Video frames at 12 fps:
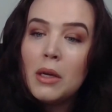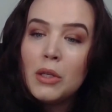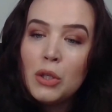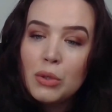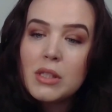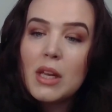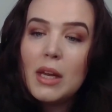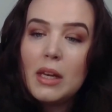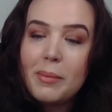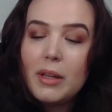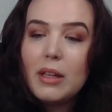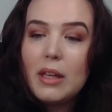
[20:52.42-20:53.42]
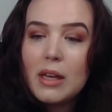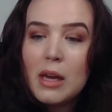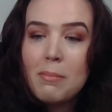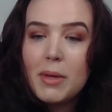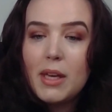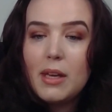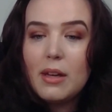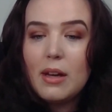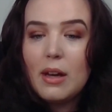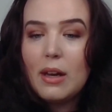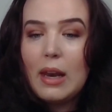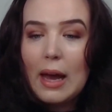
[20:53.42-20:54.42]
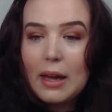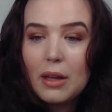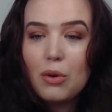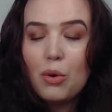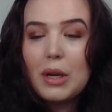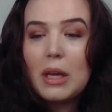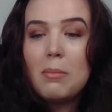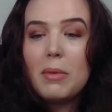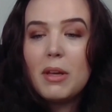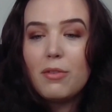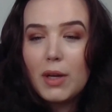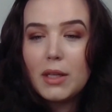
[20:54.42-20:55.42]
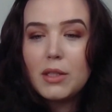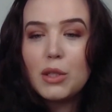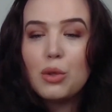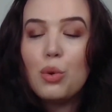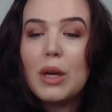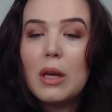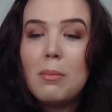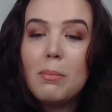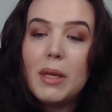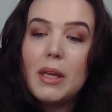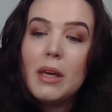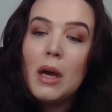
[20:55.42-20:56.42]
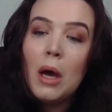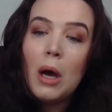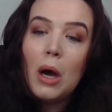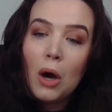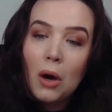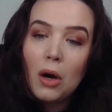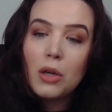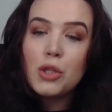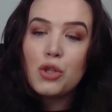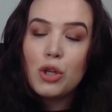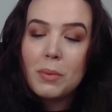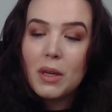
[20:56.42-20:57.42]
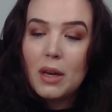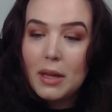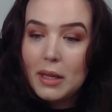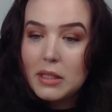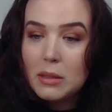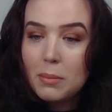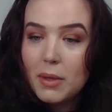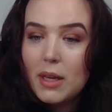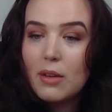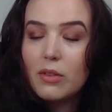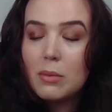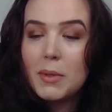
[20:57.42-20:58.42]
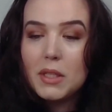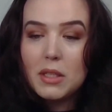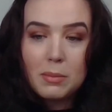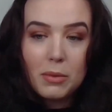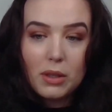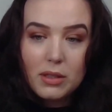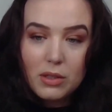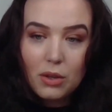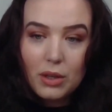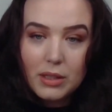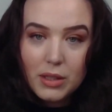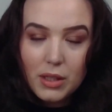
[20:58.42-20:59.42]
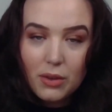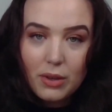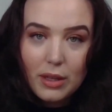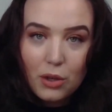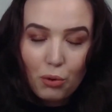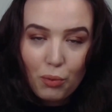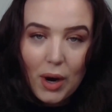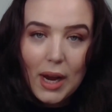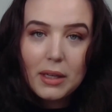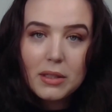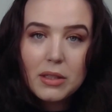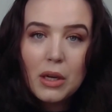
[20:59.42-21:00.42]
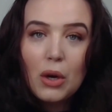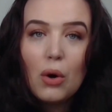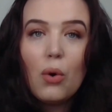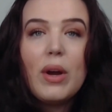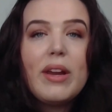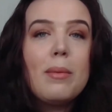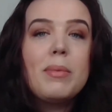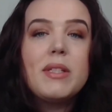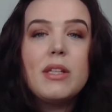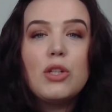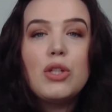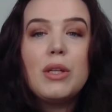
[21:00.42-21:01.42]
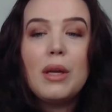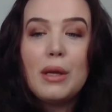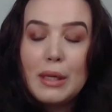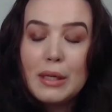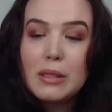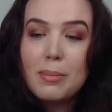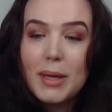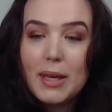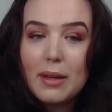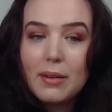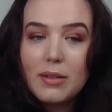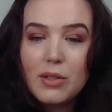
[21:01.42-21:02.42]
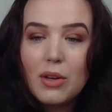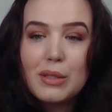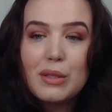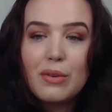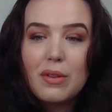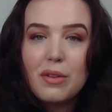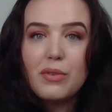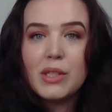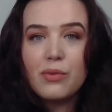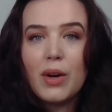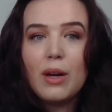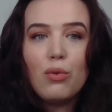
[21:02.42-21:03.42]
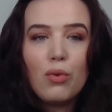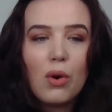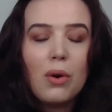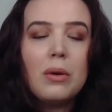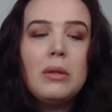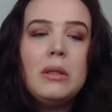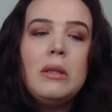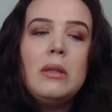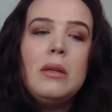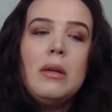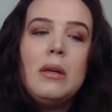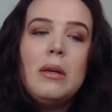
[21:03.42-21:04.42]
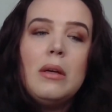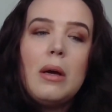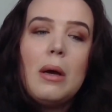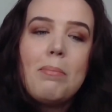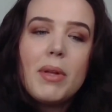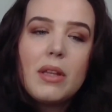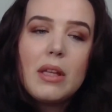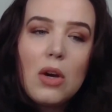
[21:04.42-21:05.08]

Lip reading: your scalability can be lacking, or can be affected, or can be a harder job than it needs to be if the business model is not necessarily correct or in a position that it needs to be in. It's not necessarily that there is a right or wrong. But the